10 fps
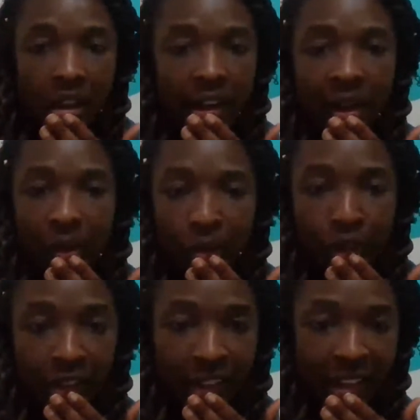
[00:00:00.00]
1:45.
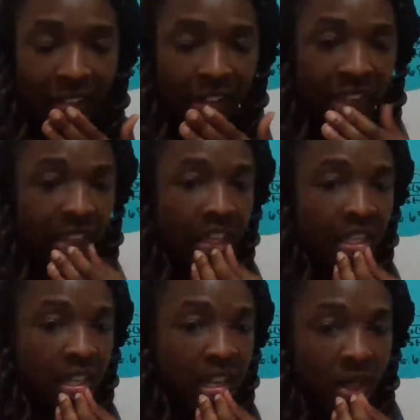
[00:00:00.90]
So that's
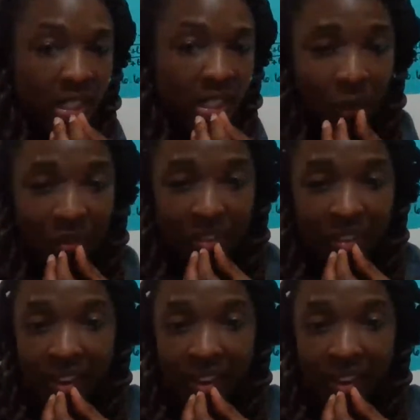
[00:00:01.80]
why I was like 1:55.